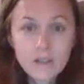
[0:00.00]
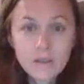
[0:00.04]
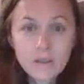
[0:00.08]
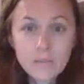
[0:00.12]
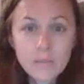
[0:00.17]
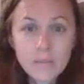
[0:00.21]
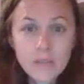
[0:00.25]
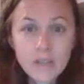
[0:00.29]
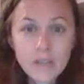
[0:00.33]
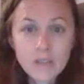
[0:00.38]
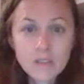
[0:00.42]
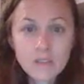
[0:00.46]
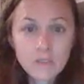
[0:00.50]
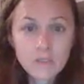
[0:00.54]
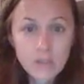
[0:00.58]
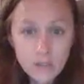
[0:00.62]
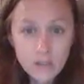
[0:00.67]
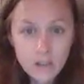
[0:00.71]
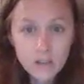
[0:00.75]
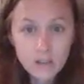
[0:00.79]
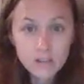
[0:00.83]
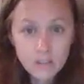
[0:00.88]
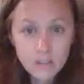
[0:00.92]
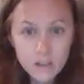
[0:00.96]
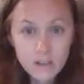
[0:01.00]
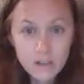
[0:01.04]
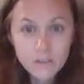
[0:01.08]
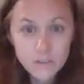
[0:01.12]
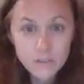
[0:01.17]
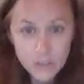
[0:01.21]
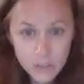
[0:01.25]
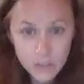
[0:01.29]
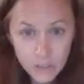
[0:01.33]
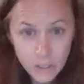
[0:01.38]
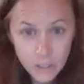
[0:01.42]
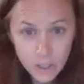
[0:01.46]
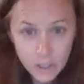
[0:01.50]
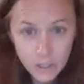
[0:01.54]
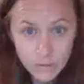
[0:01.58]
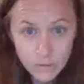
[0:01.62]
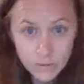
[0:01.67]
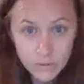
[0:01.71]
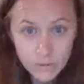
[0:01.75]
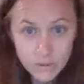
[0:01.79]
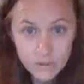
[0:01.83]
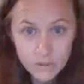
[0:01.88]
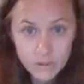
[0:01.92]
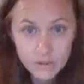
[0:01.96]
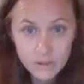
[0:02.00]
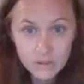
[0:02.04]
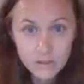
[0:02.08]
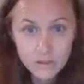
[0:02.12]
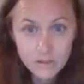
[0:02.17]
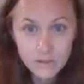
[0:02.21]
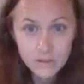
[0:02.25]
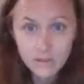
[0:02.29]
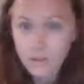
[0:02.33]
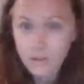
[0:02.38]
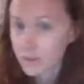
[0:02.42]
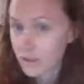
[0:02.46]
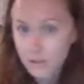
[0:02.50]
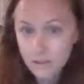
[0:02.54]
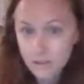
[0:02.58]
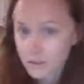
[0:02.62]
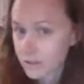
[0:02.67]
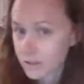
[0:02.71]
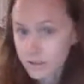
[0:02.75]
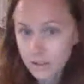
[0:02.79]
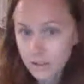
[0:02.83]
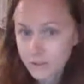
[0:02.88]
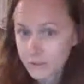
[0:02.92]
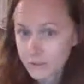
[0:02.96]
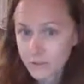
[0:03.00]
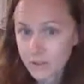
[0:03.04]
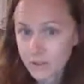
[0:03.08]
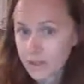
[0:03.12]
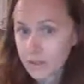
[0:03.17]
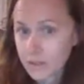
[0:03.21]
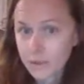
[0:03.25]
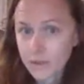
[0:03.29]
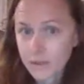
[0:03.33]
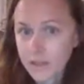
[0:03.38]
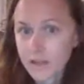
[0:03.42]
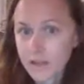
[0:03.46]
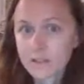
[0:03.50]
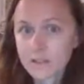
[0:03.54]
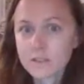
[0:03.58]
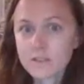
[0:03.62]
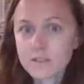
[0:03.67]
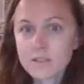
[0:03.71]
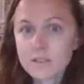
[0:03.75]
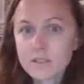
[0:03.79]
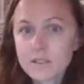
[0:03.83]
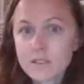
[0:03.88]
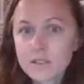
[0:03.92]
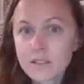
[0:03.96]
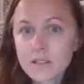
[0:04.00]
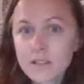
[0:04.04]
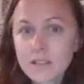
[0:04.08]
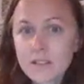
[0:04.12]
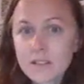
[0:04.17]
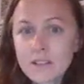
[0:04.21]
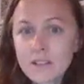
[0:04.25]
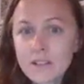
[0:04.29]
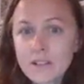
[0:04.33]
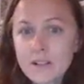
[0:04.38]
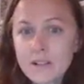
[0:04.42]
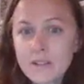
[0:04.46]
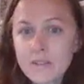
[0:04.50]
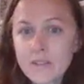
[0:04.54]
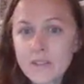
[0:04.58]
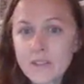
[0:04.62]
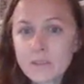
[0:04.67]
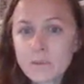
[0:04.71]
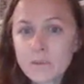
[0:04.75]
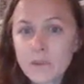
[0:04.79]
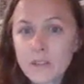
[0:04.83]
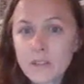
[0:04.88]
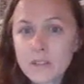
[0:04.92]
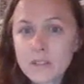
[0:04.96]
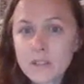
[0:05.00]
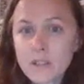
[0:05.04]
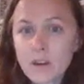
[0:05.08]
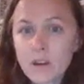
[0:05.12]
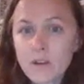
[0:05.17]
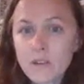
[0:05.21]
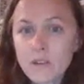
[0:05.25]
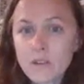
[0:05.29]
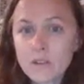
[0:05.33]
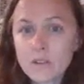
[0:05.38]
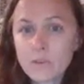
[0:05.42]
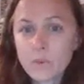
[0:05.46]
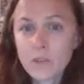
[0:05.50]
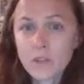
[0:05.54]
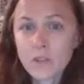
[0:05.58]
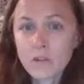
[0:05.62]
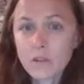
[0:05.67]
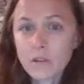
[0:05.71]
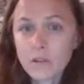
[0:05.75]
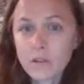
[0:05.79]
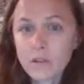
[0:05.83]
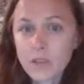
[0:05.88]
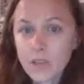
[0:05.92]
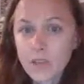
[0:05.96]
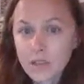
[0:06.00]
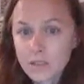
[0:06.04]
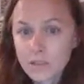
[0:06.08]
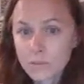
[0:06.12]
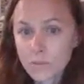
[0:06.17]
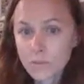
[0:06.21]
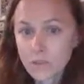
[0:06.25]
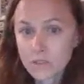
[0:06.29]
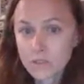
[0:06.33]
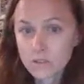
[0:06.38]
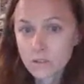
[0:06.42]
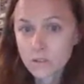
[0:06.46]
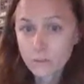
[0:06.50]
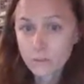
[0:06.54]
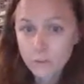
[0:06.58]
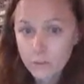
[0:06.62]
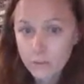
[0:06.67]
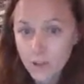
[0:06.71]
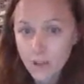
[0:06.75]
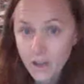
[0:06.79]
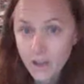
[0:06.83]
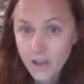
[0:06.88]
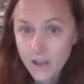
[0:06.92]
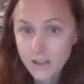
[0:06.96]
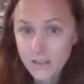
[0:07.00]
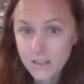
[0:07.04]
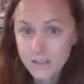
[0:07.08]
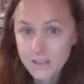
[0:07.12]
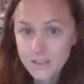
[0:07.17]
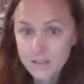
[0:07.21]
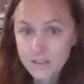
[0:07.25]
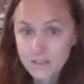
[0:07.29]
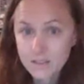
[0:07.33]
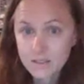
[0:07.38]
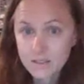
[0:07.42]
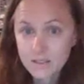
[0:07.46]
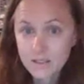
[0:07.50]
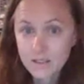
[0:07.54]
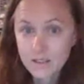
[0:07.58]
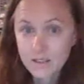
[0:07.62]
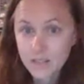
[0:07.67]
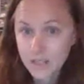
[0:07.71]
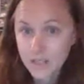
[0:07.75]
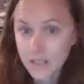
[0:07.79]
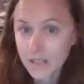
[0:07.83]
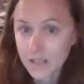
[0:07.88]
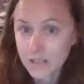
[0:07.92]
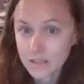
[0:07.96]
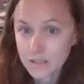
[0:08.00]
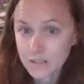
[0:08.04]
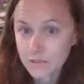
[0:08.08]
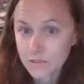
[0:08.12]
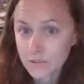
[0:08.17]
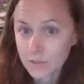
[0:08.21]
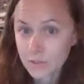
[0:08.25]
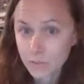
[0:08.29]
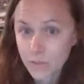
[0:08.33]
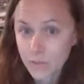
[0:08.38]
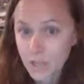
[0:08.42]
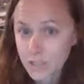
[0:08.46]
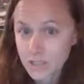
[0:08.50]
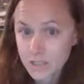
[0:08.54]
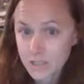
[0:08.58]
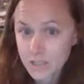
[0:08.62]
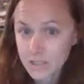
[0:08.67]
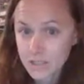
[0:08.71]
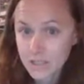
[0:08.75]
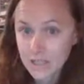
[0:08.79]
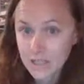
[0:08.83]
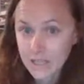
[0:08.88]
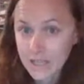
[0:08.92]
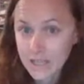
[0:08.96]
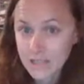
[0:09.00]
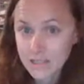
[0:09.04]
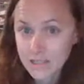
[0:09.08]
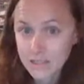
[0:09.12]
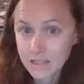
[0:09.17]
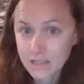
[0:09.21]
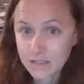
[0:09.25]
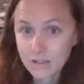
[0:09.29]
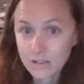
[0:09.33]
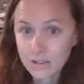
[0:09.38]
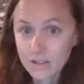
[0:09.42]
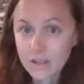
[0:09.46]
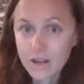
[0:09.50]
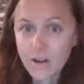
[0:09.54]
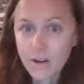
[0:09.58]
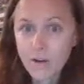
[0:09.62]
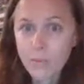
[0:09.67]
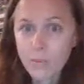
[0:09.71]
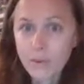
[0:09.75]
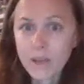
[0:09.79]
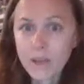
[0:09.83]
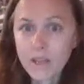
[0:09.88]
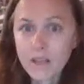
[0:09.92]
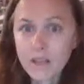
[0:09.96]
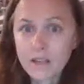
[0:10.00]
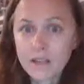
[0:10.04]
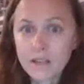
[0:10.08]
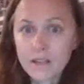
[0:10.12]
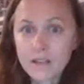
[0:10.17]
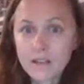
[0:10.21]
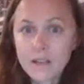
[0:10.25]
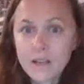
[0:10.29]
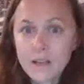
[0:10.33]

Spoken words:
Because if you can't look after you, you can't look after anyone else. And that's why they tell you to put your own gas mask on first in the case of an emergency landing on an aeroplane.